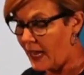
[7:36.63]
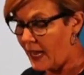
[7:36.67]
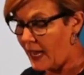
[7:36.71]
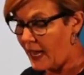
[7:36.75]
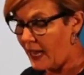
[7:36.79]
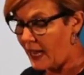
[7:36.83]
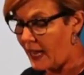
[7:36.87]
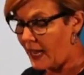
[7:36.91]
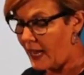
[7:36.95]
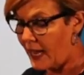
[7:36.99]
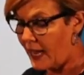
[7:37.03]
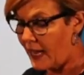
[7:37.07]

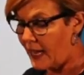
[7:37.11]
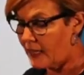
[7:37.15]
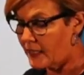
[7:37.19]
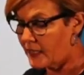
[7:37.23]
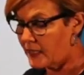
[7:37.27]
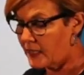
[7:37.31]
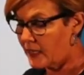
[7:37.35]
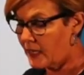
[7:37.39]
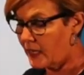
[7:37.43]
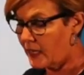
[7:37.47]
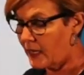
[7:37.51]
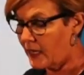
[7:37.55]

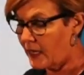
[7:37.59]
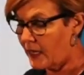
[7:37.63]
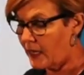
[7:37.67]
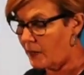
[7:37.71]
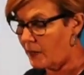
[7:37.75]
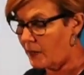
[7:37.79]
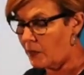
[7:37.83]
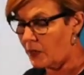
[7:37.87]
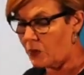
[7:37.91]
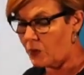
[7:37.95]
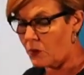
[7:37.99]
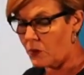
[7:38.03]
And
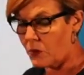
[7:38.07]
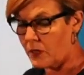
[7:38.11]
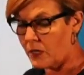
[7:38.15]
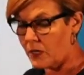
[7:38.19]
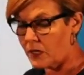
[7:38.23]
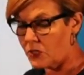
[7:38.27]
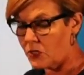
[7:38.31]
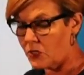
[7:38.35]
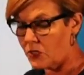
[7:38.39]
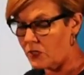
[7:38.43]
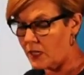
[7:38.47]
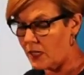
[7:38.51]
um,
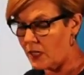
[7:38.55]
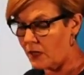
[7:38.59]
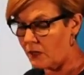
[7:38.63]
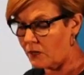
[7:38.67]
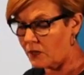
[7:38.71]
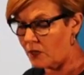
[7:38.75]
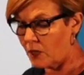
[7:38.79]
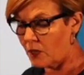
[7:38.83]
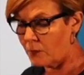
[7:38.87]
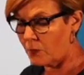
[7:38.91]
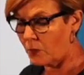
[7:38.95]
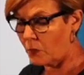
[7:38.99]
according to the
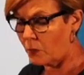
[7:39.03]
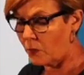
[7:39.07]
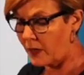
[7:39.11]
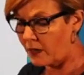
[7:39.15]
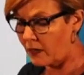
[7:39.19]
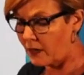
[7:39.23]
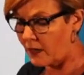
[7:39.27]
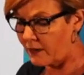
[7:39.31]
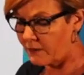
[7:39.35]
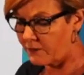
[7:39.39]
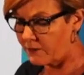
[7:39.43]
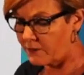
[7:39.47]
Oklahoma
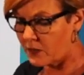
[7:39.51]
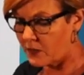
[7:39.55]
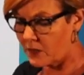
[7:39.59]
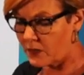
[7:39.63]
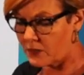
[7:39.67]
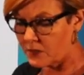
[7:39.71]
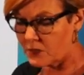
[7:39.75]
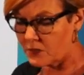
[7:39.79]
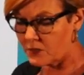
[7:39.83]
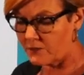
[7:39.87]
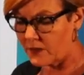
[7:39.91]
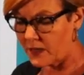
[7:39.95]
Wildlife
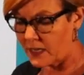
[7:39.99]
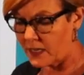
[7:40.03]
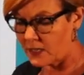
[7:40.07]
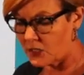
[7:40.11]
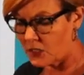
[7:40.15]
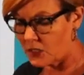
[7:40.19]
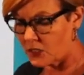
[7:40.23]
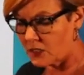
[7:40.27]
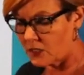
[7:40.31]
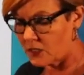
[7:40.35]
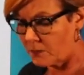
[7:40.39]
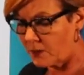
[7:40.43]

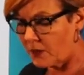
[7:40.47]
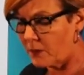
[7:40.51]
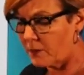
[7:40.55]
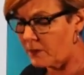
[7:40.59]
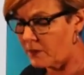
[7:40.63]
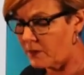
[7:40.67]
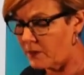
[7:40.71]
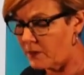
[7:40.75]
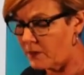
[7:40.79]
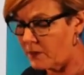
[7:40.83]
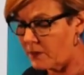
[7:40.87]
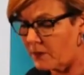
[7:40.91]
Conservation
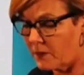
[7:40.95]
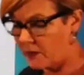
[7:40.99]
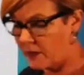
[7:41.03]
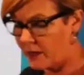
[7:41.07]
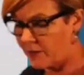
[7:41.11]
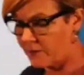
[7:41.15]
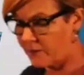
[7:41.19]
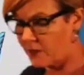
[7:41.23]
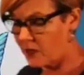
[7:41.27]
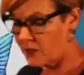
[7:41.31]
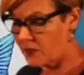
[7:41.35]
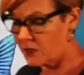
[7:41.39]
Department of
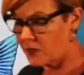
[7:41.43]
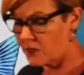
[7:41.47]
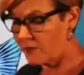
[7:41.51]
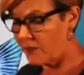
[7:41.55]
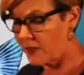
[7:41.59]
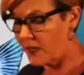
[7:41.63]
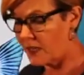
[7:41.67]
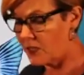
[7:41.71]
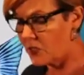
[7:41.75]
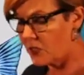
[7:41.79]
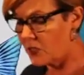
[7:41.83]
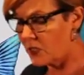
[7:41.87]
Wildlife
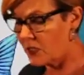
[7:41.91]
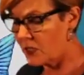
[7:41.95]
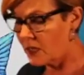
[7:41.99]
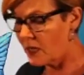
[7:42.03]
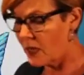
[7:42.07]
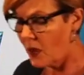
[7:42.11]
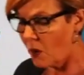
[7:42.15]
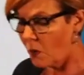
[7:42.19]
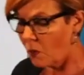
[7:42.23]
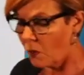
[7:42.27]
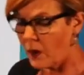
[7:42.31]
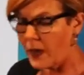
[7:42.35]
Conservation,
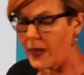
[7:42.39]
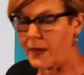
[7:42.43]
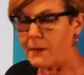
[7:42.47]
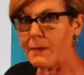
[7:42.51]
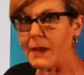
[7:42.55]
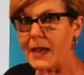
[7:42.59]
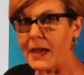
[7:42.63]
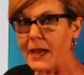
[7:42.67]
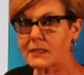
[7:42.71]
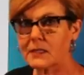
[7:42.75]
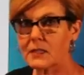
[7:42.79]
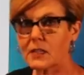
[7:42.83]
white
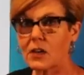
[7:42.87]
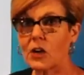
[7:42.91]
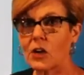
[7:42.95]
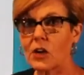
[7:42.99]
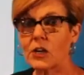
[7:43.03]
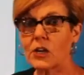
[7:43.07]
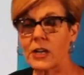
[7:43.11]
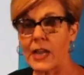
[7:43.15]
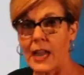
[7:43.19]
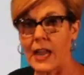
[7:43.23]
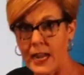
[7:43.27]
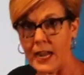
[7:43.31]
bass
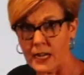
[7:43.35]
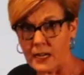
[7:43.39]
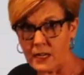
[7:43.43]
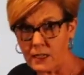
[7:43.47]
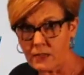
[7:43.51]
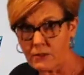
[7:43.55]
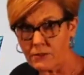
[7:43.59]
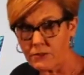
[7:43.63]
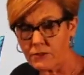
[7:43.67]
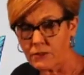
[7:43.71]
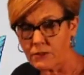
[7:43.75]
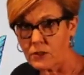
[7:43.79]
are
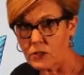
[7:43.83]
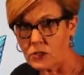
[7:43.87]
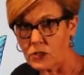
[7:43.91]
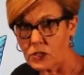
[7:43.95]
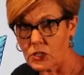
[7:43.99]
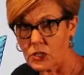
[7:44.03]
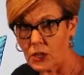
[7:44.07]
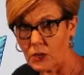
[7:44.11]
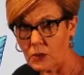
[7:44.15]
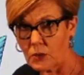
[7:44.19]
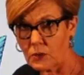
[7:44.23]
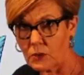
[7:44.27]
native
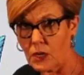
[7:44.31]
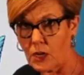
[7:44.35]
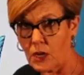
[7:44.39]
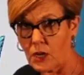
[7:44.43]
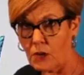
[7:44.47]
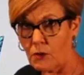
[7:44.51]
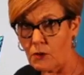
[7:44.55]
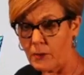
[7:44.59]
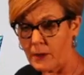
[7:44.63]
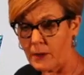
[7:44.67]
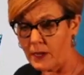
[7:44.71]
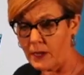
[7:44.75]
to
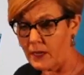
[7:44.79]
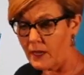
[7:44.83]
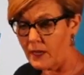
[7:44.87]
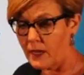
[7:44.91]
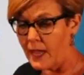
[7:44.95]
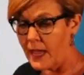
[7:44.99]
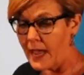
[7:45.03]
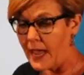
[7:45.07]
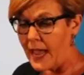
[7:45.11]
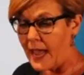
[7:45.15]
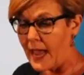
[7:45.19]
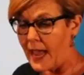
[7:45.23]
Oklahoma
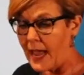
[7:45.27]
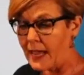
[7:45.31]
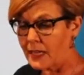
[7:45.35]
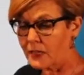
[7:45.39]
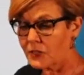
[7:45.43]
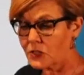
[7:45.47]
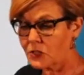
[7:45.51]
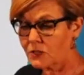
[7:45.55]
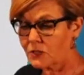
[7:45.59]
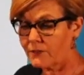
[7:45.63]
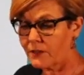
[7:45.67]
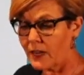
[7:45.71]

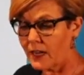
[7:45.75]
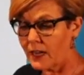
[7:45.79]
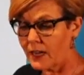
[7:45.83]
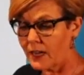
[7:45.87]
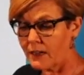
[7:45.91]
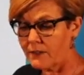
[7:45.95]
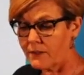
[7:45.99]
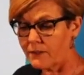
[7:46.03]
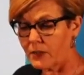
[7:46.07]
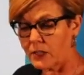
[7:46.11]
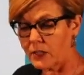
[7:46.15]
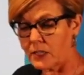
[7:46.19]
and
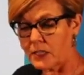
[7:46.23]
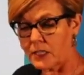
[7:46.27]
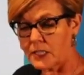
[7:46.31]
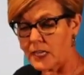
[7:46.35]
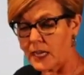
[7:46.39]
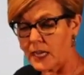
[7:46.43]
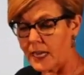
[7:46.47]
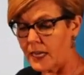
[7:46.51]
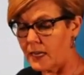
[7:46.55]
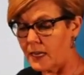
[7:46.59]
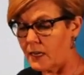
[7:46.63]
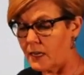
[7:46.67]
survive on a
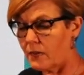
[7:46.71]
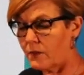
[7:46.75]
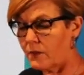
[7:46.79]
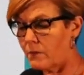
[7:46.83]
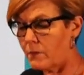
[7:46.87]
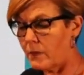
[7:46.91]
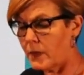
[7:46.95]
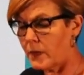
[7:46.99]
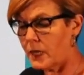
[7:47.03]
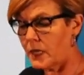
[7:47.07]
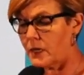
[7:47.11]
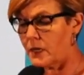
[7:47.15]
diet of
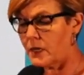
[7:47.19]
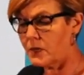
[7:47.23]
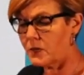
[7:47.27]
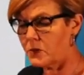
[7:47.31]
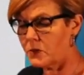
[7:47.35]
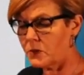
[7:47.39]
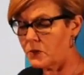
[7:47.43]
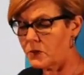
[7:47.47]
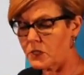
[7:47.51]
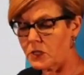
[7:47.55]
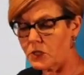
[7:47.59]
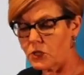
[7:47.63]

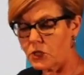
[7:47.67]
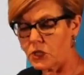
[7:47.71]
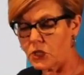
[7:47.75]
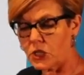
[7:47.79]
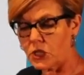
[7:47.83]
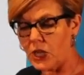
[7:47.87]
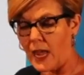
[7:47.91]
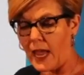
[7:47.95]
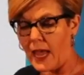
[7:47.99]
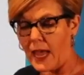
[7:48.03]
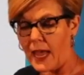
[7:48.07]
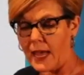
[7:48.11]
minnows,
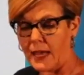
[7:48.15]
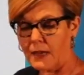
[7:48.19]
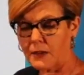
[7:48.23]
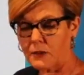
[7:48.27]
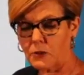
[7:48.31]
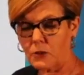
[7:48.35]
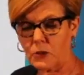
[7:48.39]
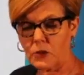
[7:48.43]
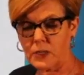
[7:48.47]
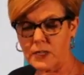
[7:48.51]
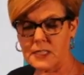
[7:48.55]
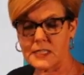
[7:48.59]

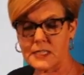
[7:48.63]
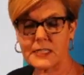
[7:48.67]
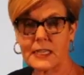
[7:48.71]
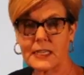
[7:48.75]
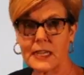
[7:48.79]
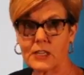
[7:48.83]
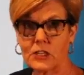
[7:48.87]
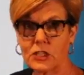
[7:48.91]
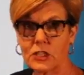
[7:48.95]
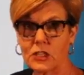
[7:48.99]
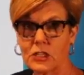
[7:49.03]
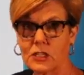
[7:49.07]
shad,
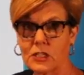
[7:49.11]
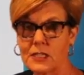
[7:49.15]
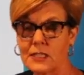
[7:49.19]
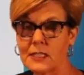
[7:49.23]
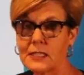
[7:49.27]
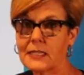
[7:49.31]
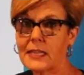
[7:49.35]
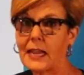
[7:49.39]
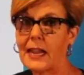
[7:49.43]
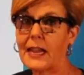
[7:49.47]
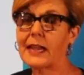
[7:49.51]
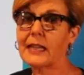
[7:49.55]

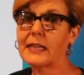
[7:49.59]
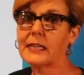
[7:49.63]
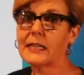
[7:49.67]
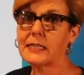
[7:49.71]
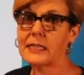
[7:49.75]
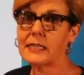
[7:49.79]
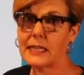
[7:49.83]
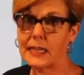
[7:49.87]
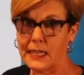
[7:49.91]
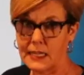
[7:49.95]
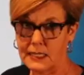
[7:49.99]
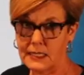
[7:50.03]
crustaceans,
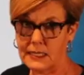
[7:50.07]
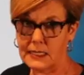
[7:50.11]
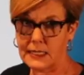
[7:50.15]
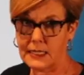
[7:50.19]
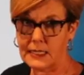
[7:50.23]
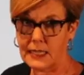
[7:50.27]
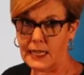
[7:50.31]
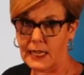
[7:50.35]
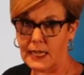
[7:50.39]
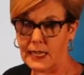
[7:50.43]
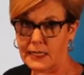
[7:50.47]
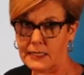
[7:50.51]
and
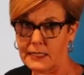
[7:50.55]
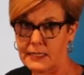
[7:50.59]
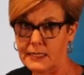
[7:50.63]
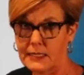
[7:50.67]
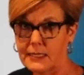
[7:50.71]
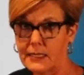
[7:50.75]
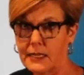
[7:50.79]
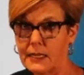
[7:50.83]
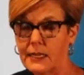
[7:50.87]
insects.